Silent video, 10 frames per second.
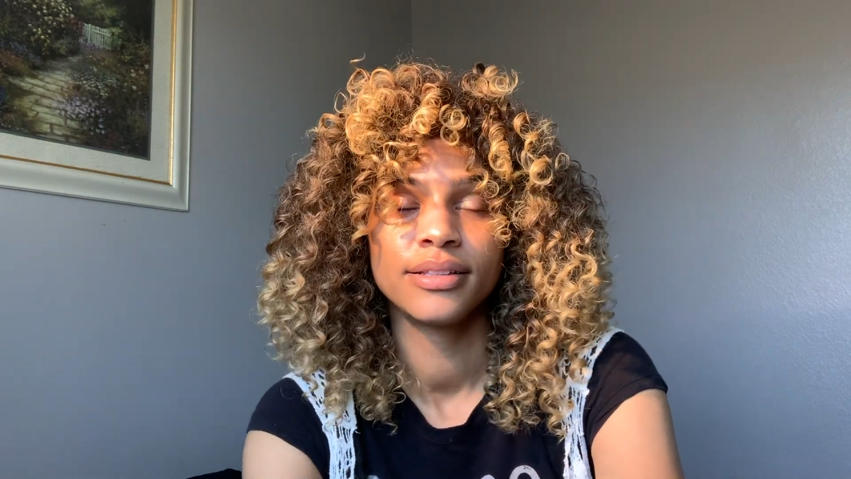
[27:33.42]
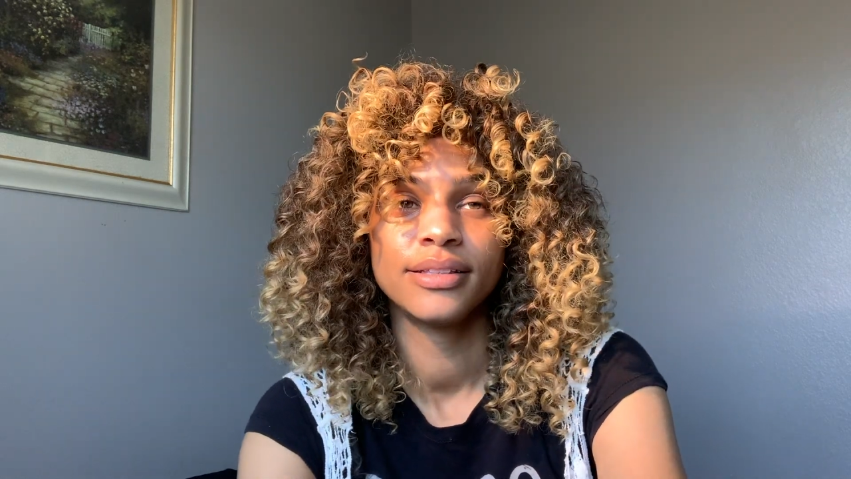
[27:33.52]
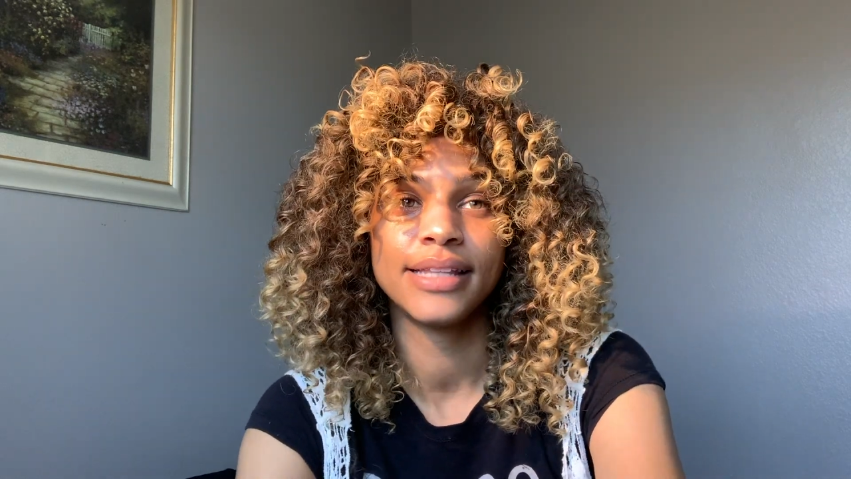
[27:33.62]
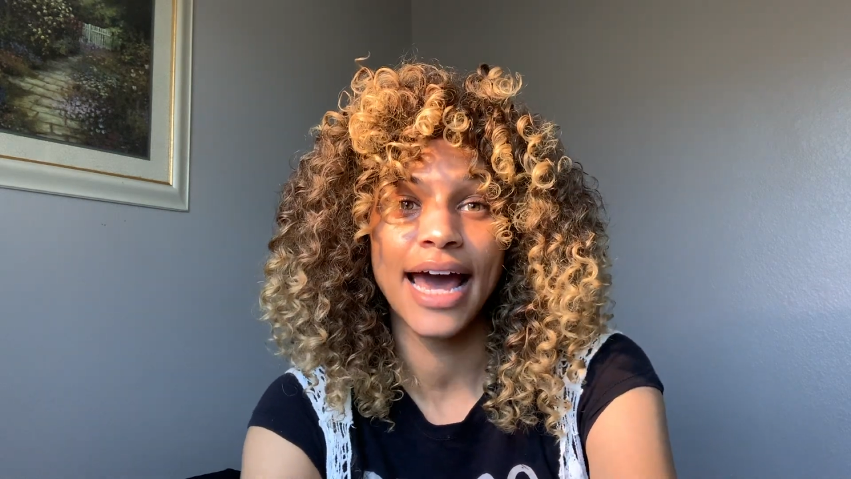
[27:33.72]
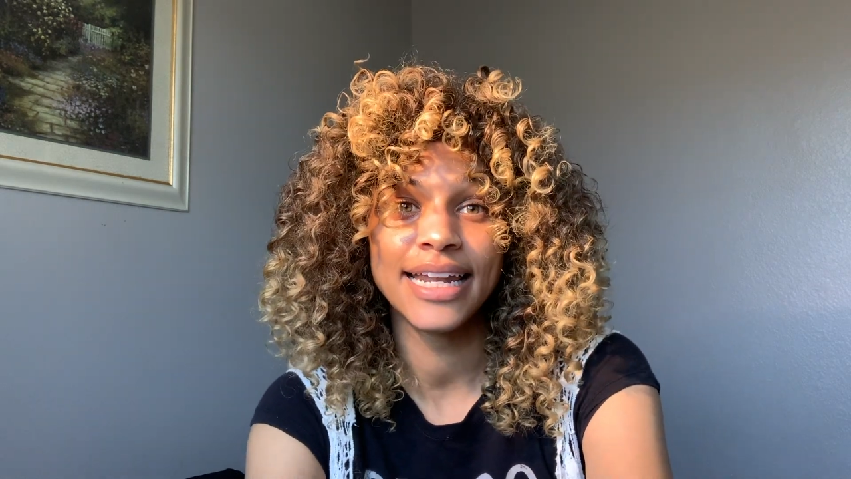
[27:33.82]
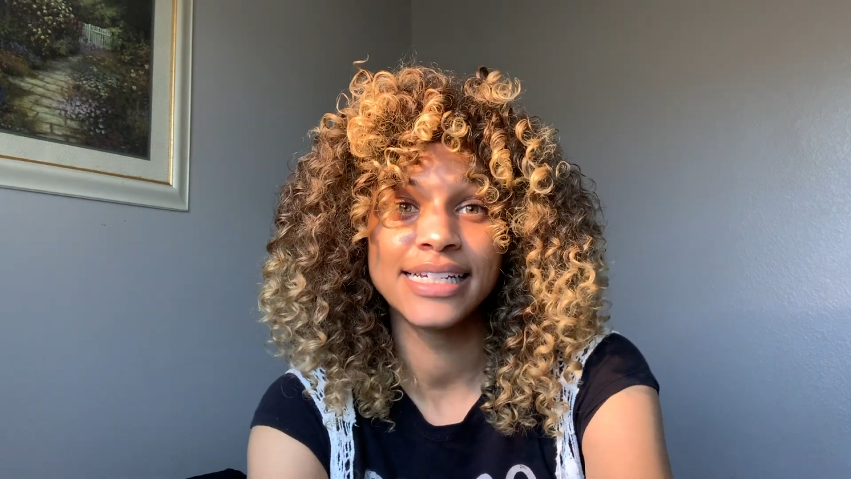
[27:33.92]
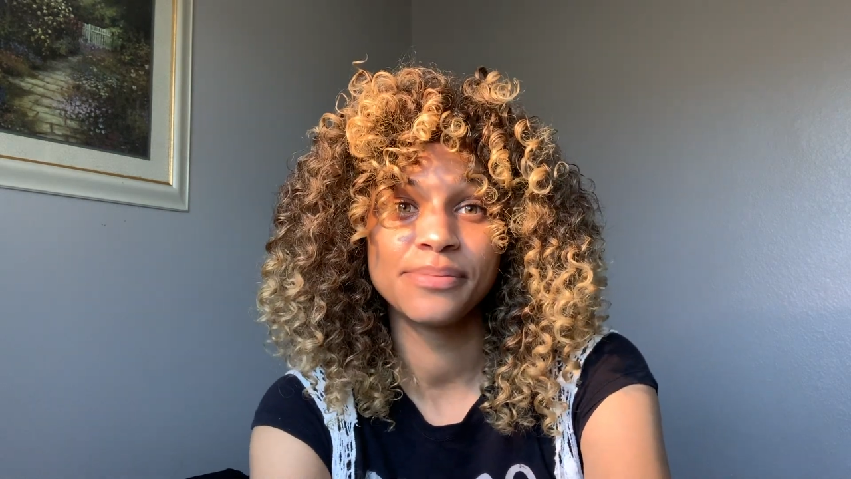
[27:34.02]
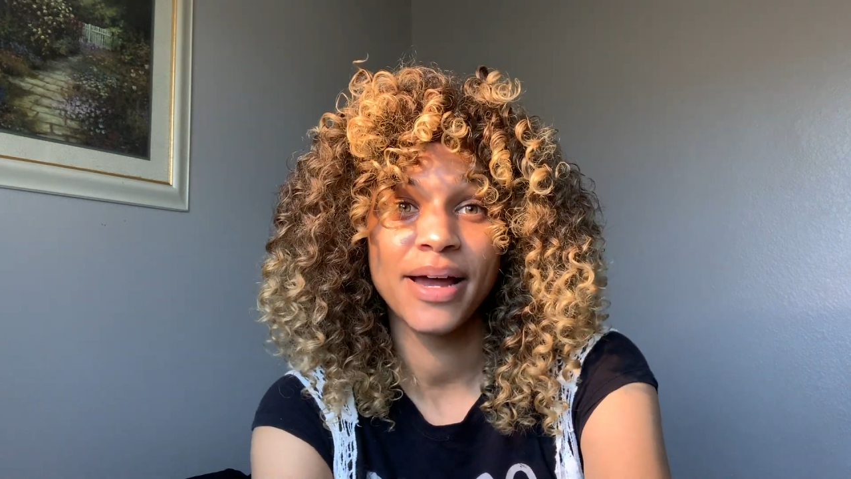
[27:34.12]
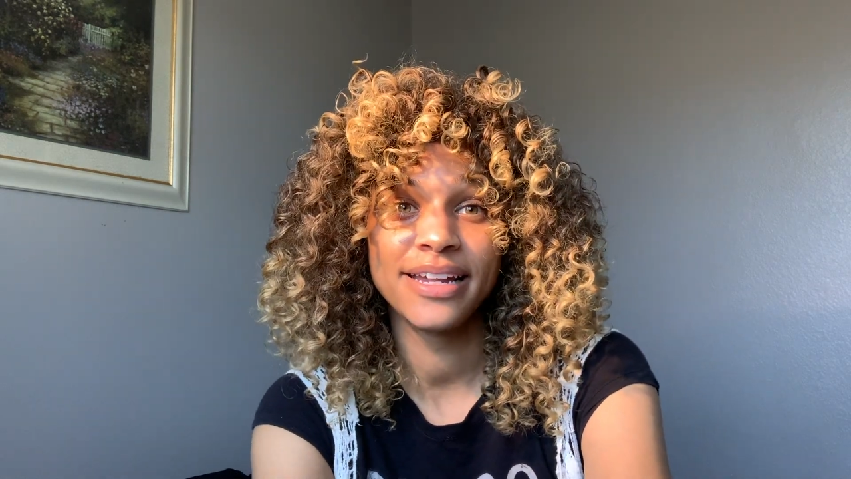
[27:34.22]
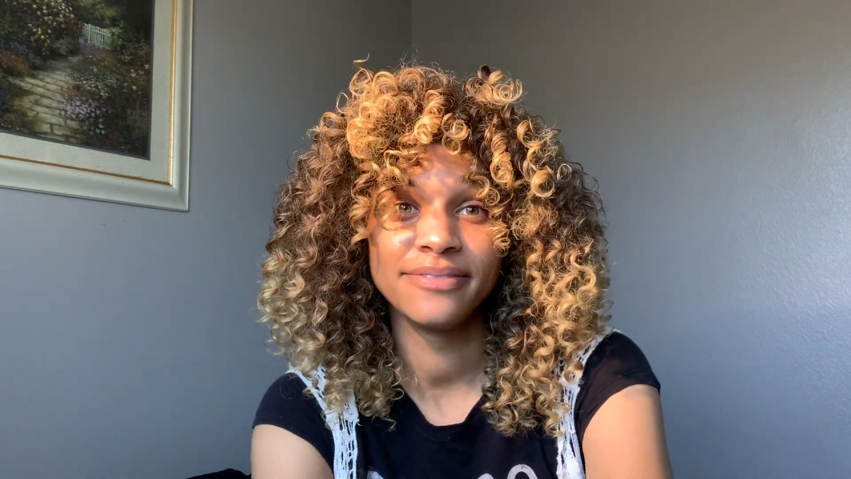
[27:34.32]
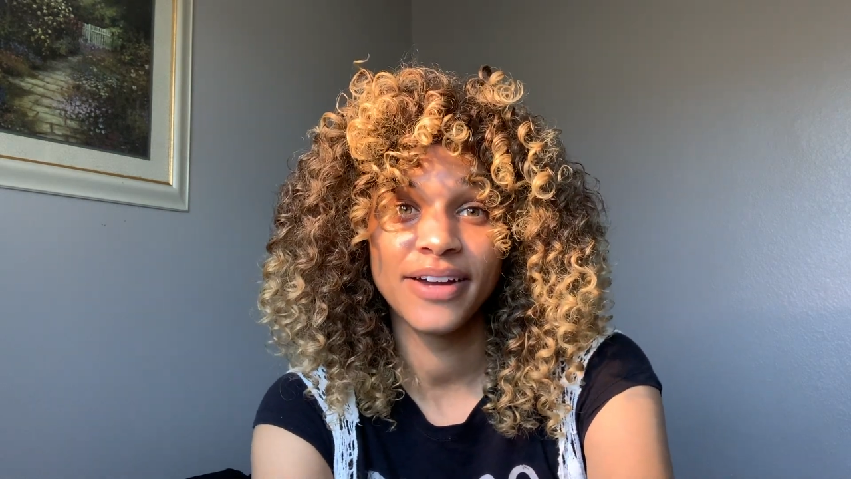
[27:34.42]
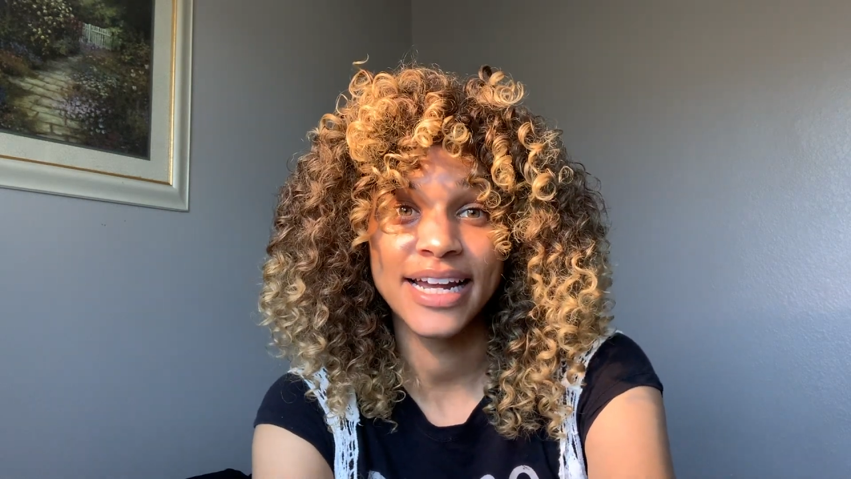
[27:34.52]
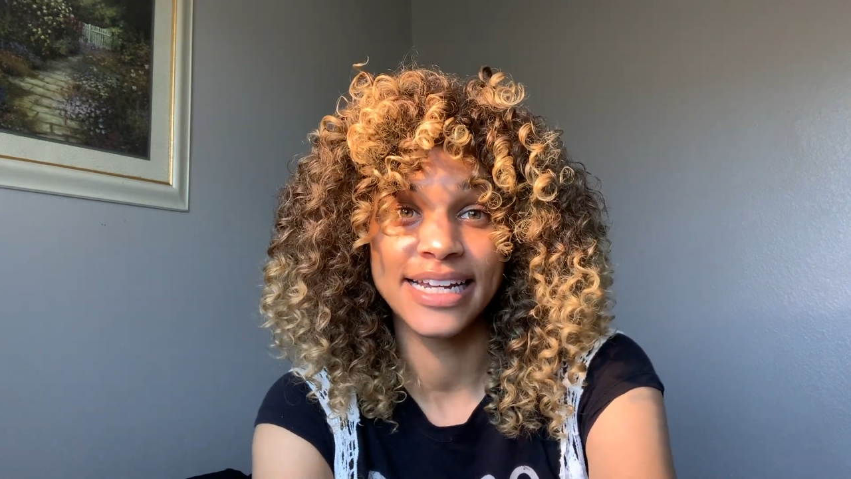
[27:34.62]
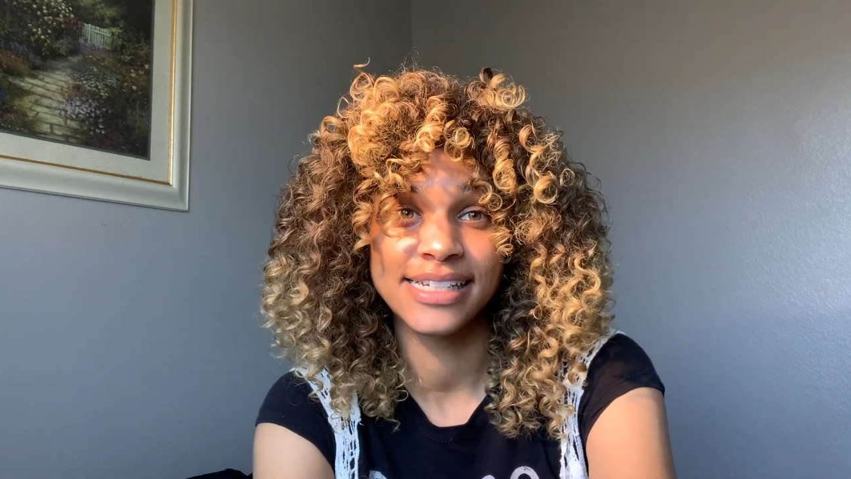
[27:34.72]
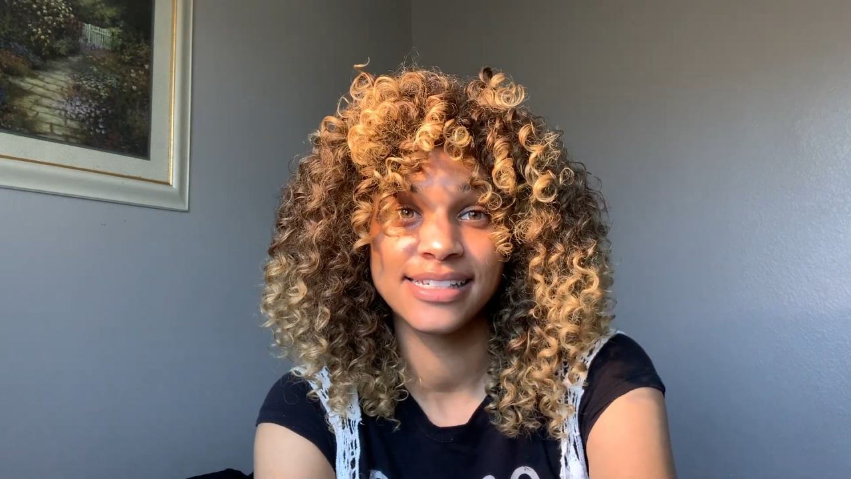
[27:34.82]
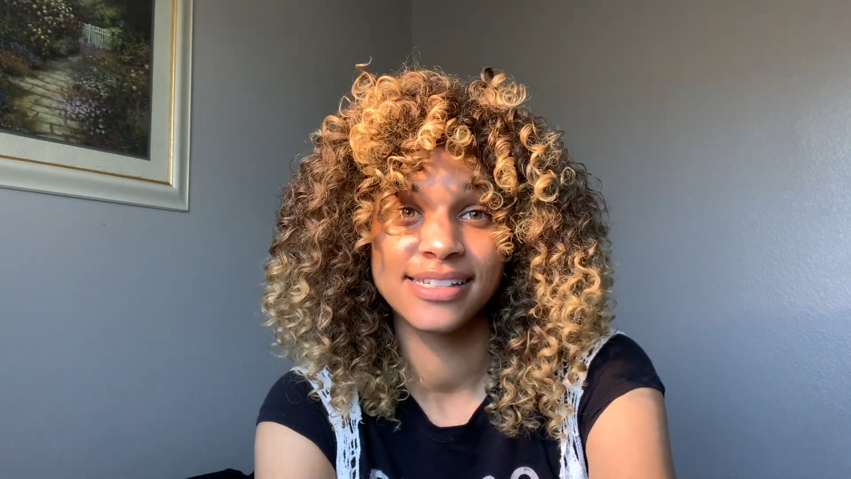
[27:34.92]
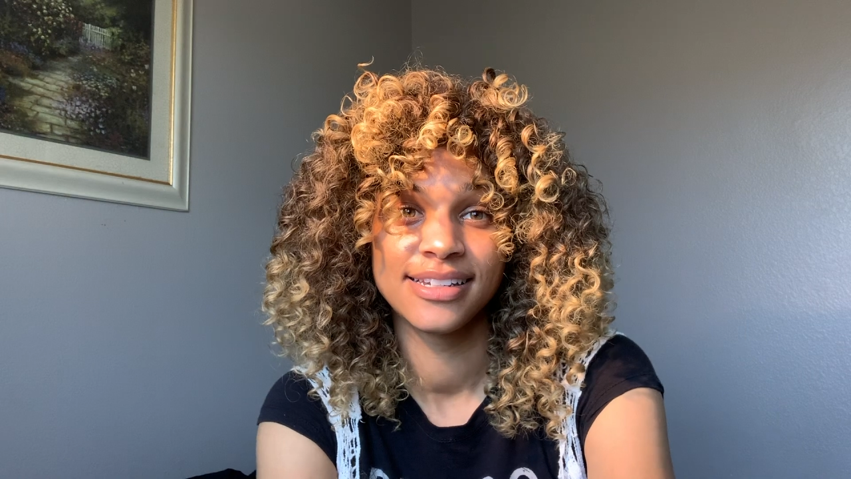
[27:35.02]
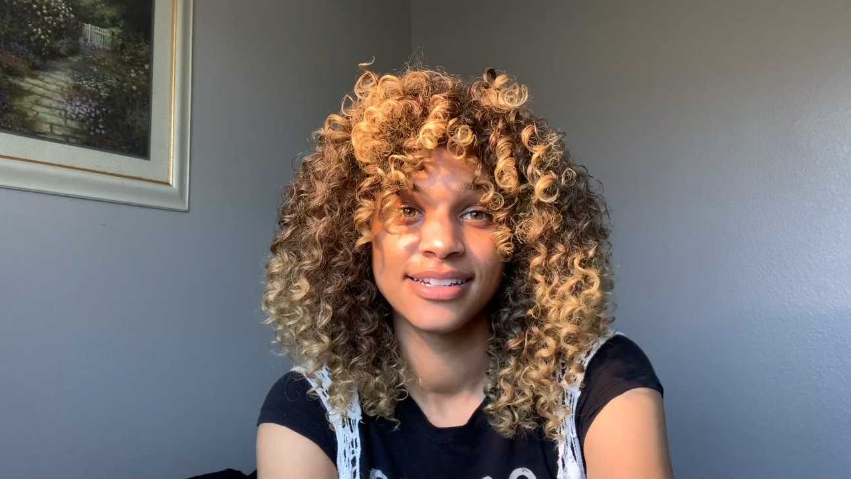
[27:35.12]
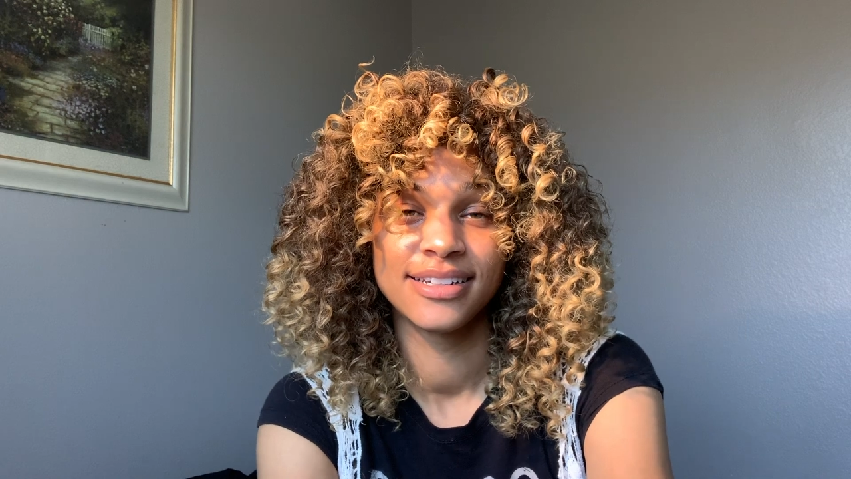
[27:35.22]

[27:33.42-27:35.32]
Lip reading: That is my advice.